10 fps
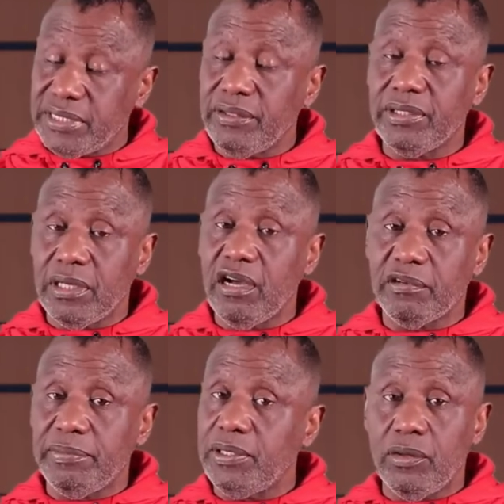tell you in a
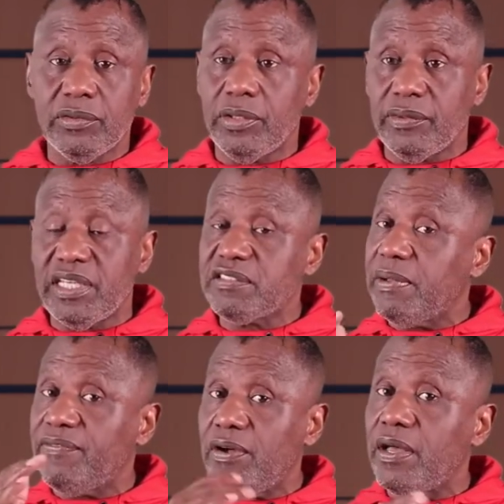heartbeat, oh, no,
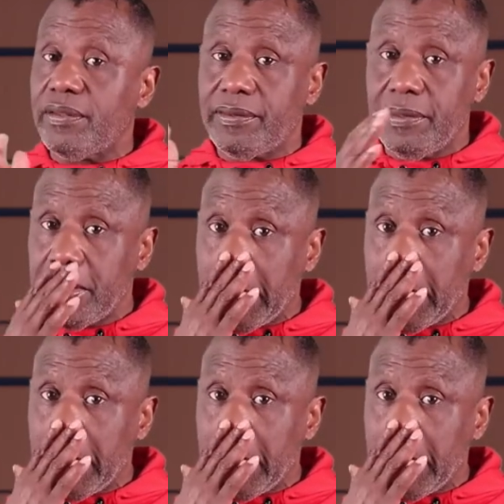that's my father.